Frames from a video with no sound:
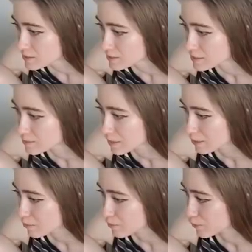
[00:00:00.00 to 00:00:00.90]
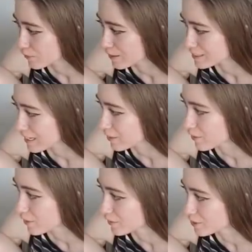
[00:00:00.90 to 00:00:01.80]
This is making me feel fucked. I don't
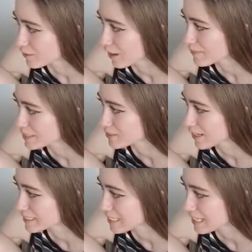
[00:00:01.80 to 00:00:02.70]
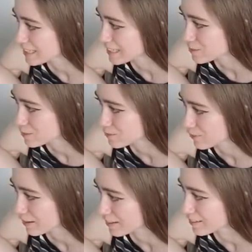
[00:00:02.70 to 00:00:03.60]
know. You got me stressed. I think this one's
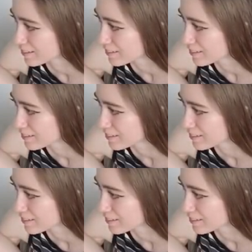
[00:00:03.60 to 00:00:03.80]
fine.